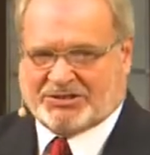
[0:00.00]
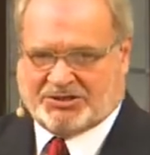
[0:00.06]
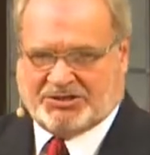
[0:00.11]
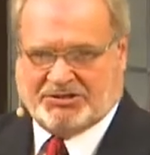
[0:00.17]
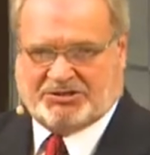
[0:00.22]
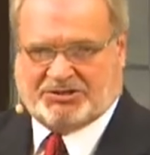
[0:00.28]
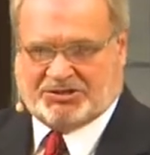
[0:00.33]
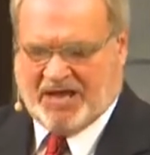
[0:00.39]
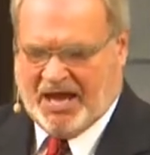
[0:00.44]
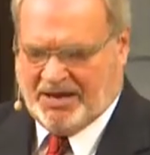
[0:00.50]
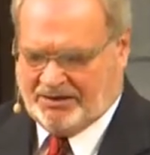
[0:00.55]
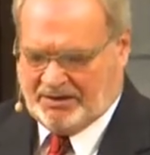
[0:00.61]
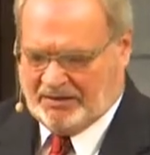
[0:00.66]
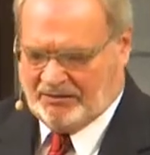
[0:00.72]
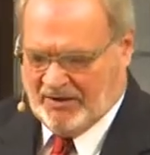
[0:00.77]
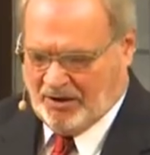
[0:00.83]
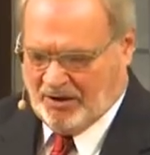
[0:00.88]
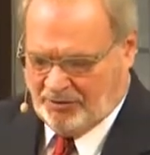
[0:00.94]
saw
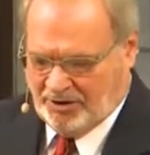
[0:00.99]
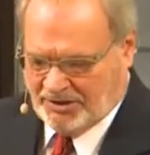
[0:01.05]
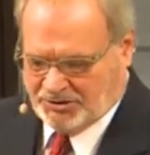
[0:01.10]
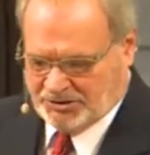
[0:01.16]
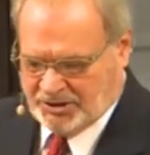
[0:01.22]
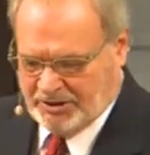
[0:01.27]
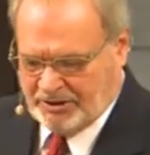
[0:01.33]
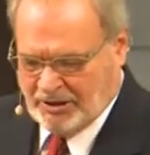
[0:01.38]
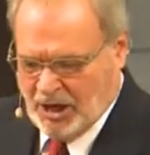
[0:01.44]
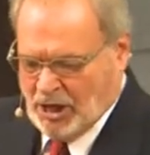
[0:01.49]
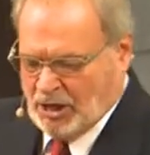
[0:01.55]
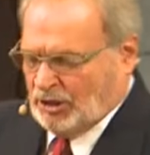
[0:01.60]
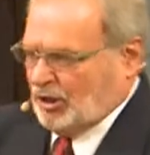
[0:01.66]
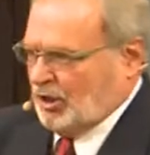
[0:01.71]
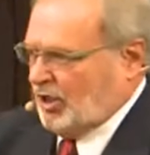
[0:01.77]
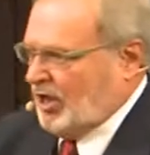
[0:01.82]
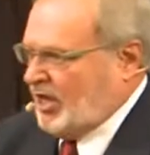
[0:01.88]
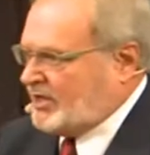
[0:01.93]
Jackson standing
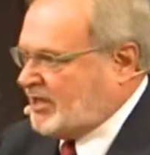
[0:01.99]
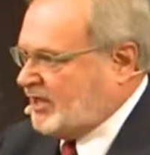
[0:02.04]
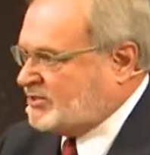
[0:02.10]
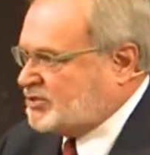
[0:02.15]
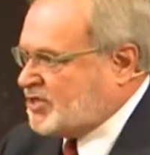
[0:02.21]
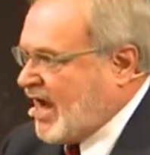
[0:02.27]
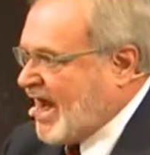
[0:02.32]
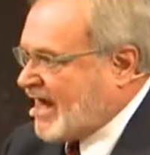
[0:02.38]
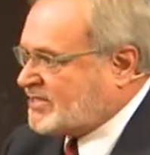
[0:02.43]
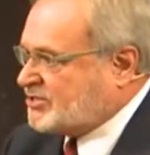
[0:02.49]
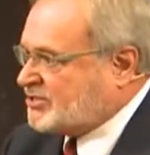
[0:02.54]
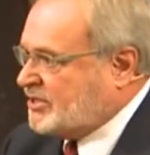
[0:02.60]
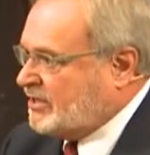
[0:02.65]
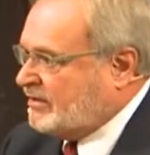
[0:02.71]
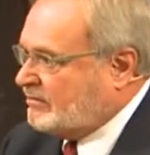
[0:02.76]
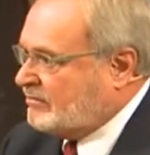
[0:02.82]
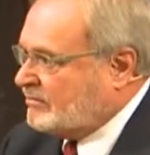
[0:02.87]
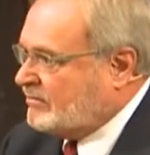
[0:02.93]
there, and he said,
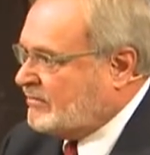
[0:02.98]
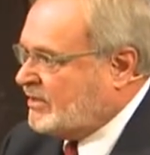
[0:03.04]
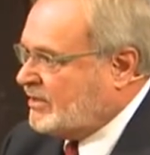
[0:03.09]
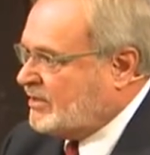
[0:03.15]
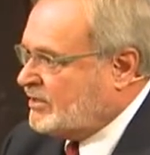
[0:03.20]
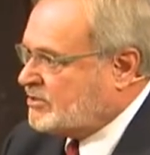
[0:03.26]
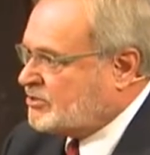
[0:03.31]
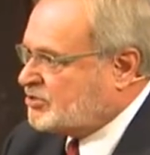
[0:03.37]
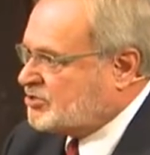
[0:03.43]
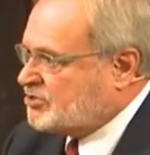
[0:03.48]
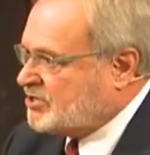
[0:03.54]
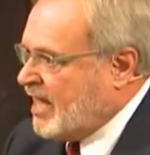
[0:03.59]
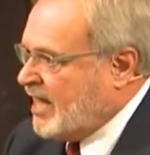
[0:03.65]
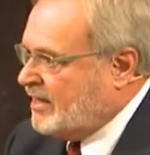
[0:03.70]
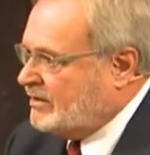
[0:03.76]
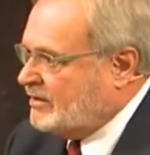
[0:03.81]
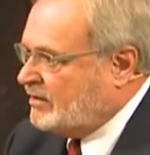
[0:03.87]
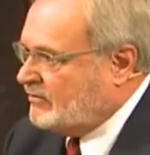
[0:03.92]
Look at
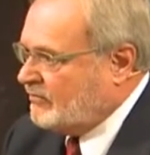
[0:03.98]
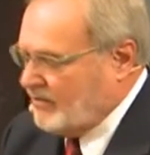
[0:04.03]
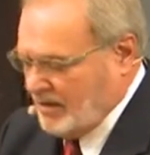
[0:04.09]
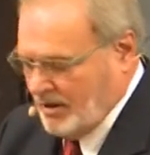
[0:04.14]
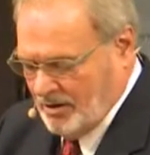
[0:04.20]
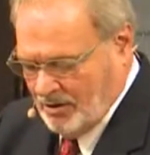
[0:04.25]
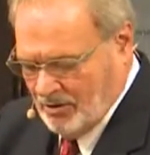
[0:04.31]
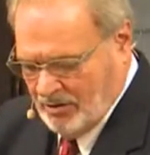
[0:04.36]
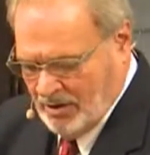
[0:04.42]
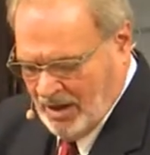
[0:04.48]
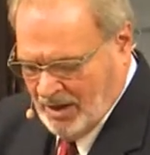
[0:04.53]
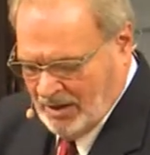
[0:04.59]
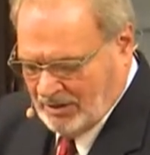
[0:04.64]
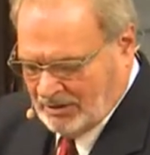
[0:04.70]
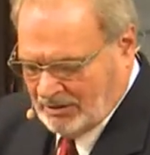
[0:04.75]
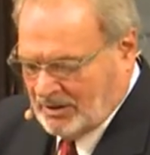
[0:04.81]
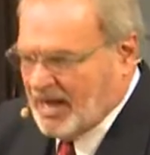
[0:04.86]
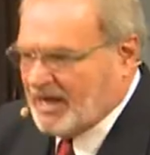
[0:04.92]
Jackson
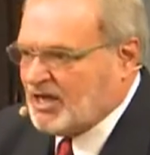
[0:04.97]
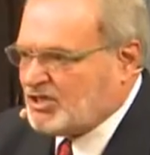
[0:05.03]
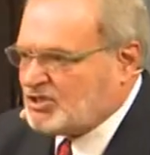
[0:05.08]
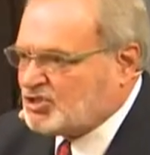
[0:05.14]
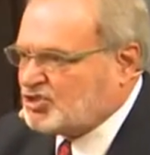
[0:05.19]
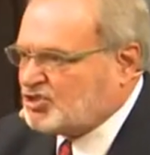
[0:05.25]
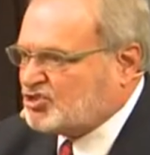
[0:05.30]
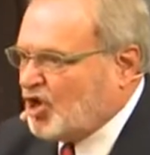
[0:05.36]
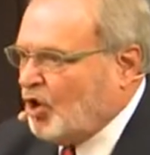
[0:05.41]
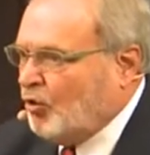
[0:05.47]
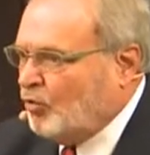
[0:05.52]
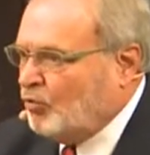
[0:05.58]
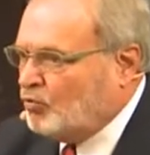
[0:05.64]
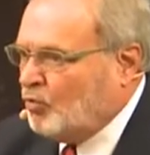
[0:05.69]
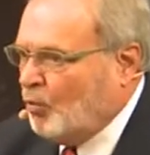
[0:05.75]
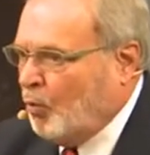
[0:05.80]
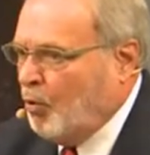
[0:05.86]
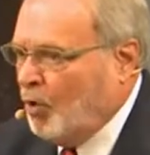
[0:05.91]
standing there
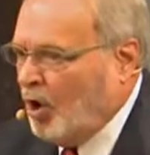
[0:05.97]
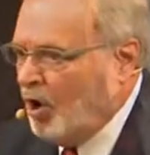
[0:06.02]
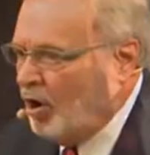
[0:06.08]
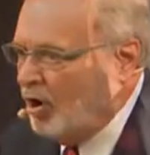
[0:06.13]
like a